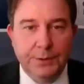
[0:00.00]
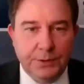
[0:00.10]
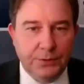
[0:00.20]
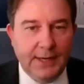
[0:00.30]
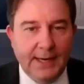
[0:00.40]

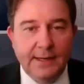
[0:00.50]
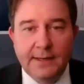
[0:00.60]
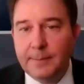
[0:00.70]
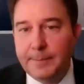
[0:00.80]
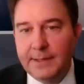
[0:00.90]
created
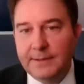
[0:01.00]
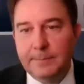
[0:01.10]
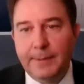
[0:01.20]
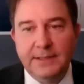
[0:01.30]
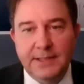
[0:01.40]
and amended
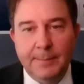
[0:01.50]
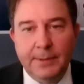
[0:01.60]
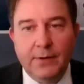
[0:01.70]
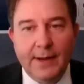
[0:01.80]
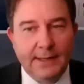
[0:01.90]
by
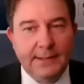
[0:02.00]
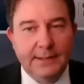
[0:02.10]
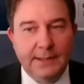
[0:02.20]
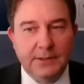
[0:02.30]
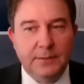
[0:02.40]
democratically
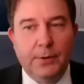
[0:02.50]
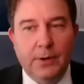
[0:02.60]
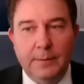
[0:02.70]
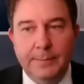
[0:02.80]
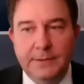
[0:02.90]
elected
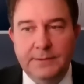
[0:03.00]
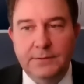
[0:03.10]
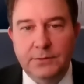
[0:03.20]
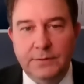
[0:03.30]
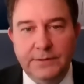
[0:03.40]
parliaments in
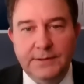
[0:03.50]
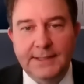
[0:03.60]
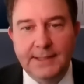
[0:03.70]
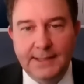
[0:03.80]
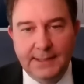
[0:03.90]
service to
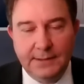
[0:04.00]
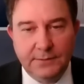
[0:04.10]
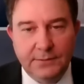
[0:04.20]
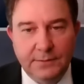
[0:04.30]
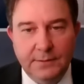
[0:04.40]

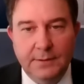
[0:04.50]
Canadians,